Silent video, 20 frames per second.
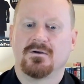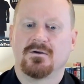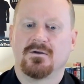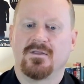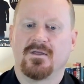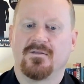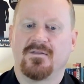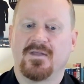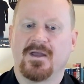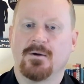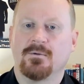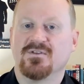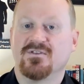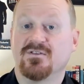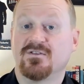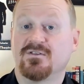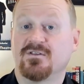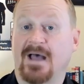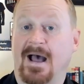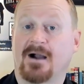that they would
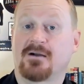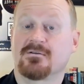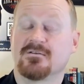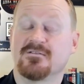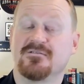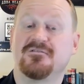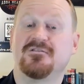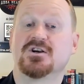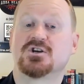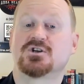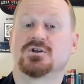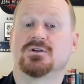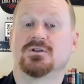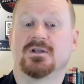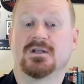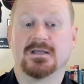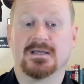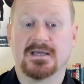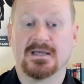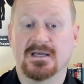
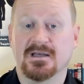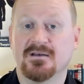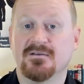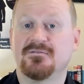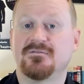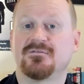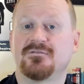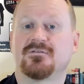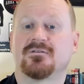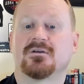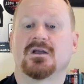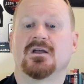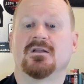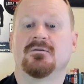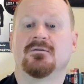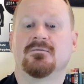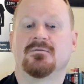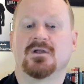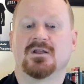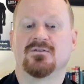sacrificially give
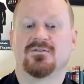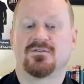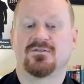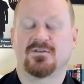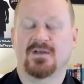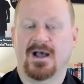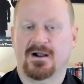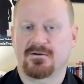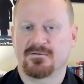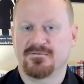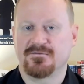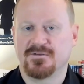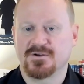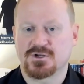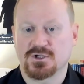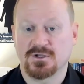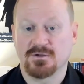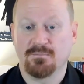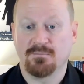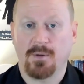and
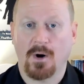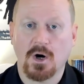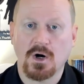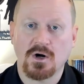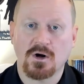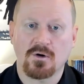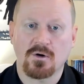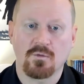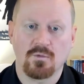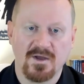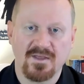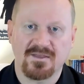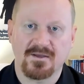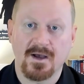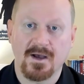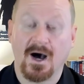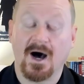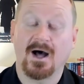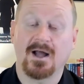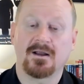sacrificially partner with
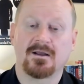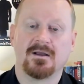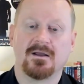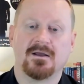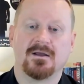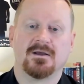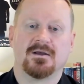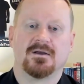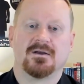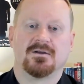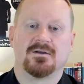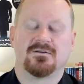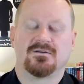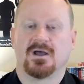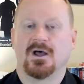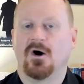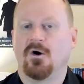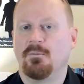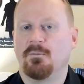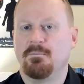God
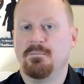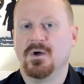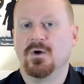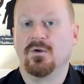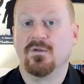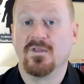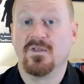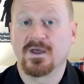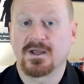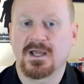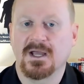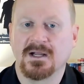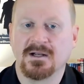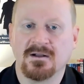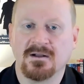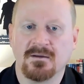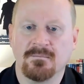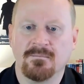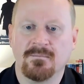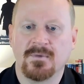to help build the
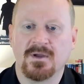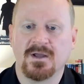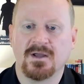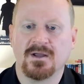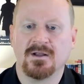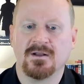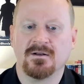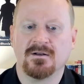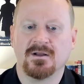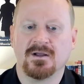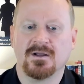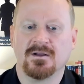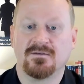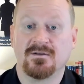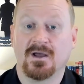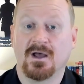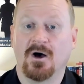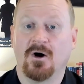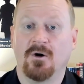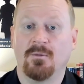kingdom and
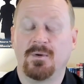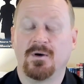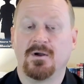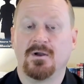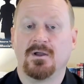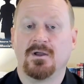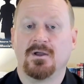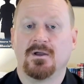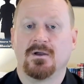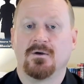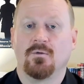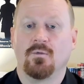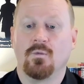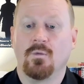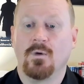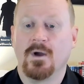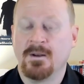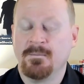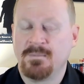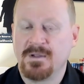to help
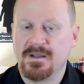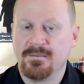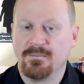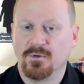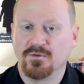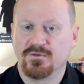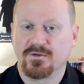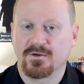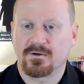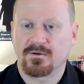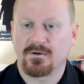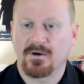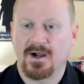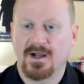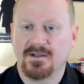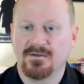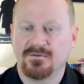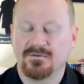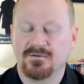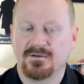win people to
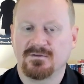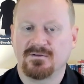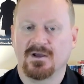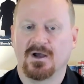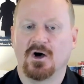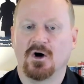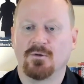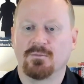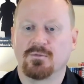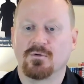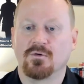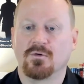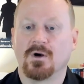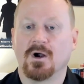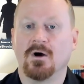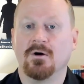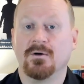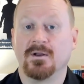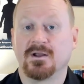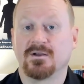Christ and to help
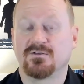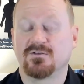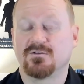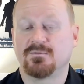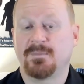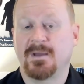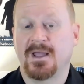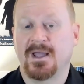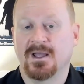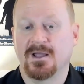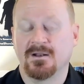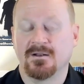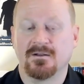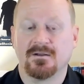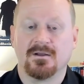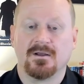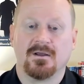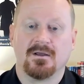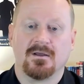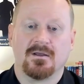grow and expand
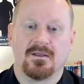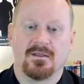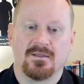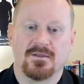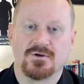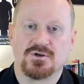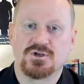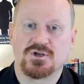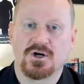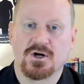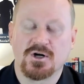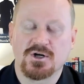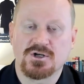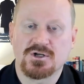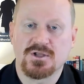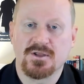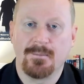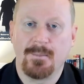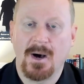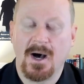the
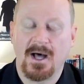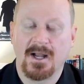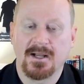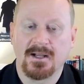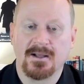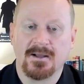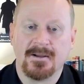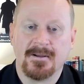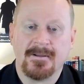church, the body.